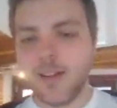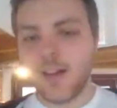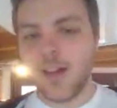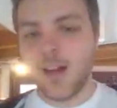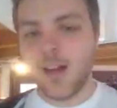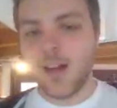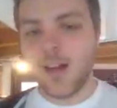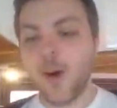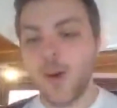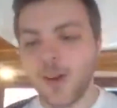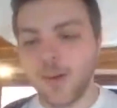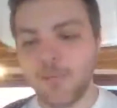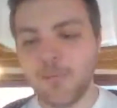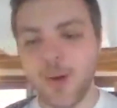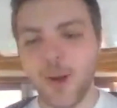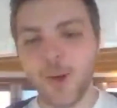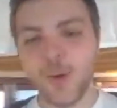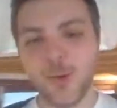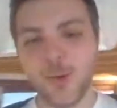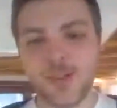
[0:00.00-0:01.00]
I'm
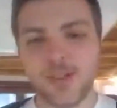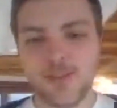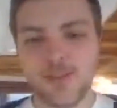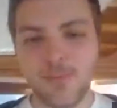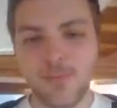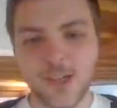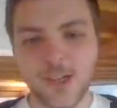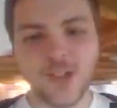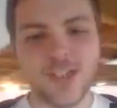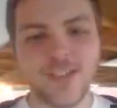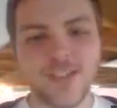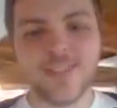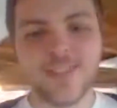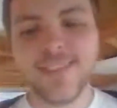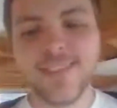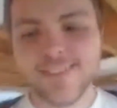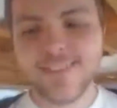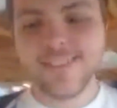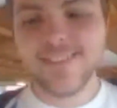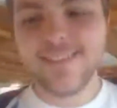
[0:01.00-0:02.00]
on a
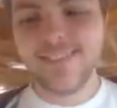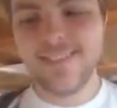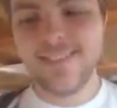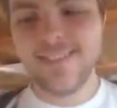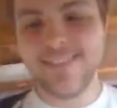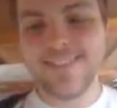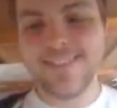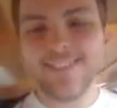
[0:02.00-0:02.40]
boat, Marcin.